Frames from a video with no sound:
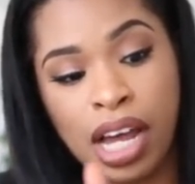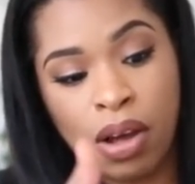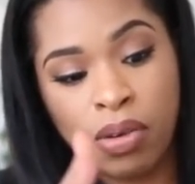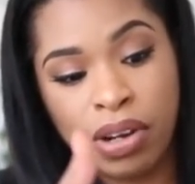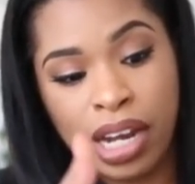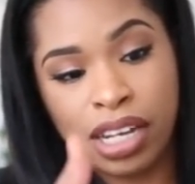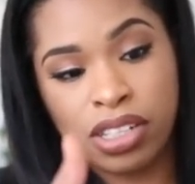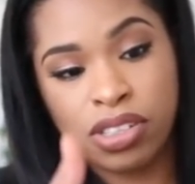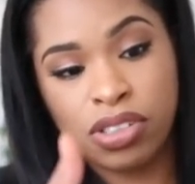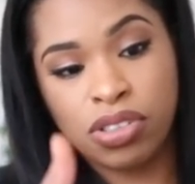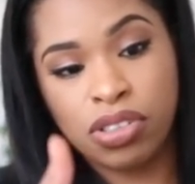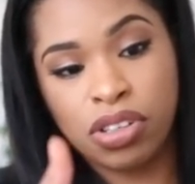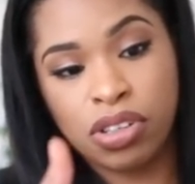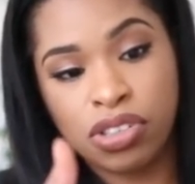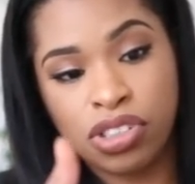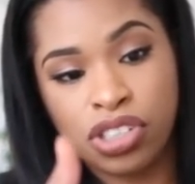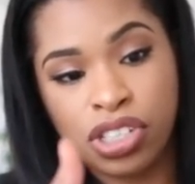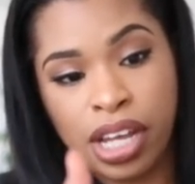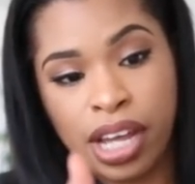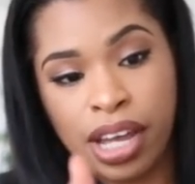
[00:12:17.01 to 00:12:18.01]
I would like to, you
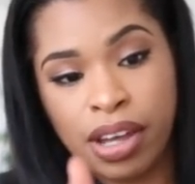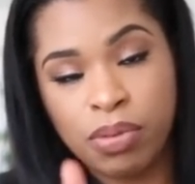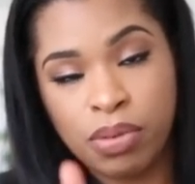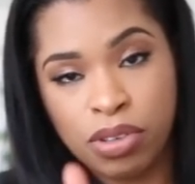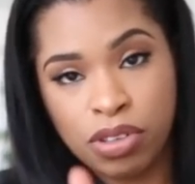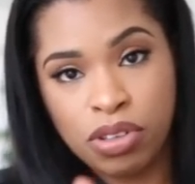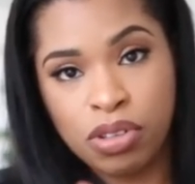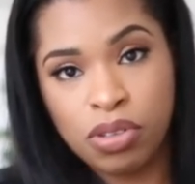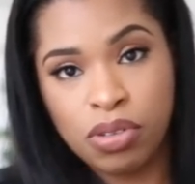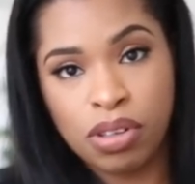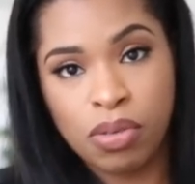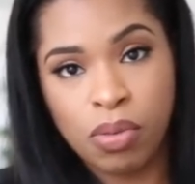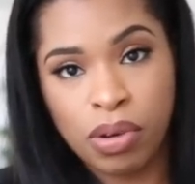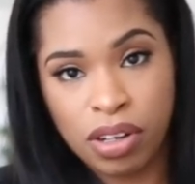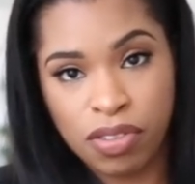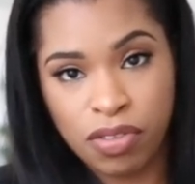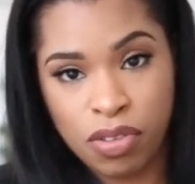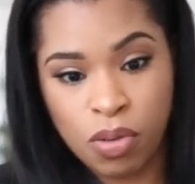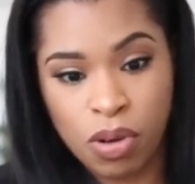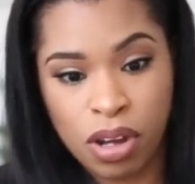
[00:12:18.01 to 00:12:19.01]
know, share with you the
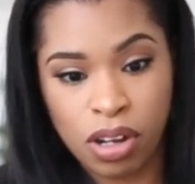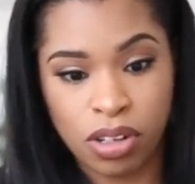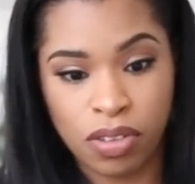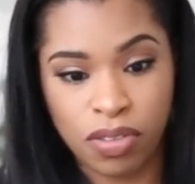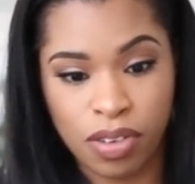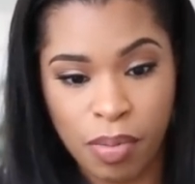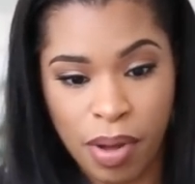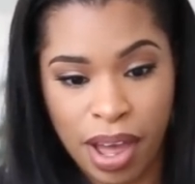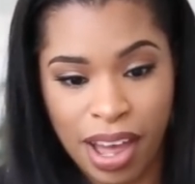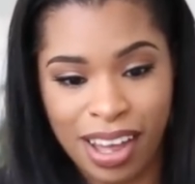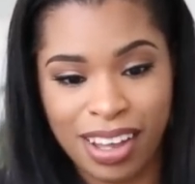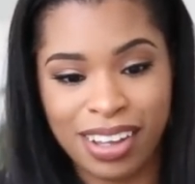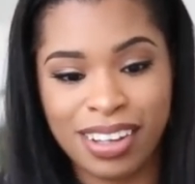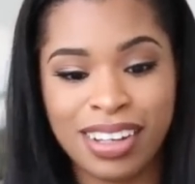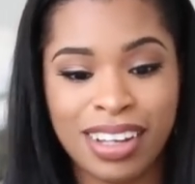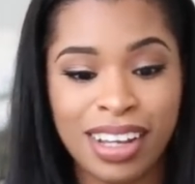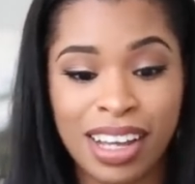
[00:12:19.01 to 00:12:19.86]
wonderful world of La Mer.